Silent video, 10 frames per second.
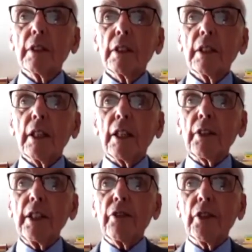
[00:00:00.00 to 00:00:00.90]
I
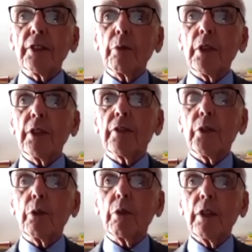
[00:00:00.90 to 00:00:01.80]
leave this
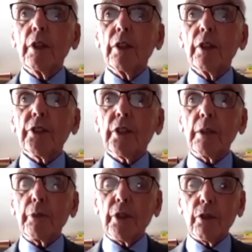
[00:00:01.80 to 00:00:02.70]
wonderful
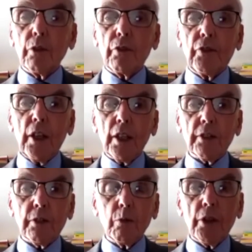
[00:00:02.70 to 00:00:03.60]
scriptural
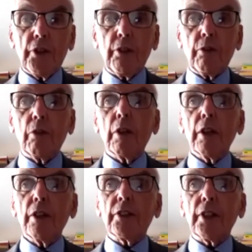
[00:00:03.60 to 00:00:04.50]
fact with you
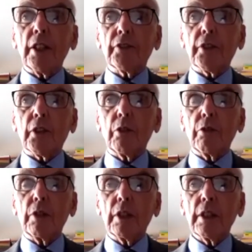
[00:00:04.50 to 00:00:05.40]
this
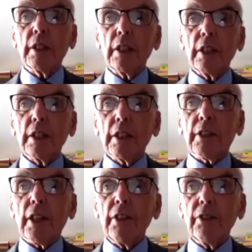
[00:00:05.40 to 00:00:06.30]
afternoon.
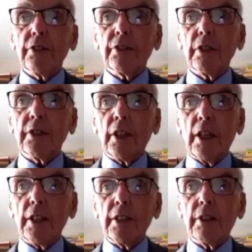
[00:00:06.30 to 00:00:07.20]
Christ
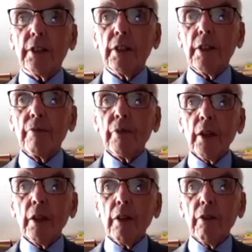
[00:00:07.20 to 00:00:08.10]
died
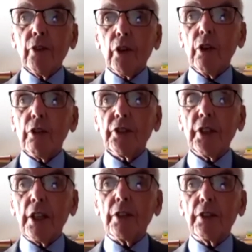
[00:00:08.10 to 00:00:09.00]
for our
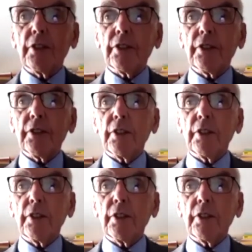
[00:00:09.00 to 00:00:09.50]
sins.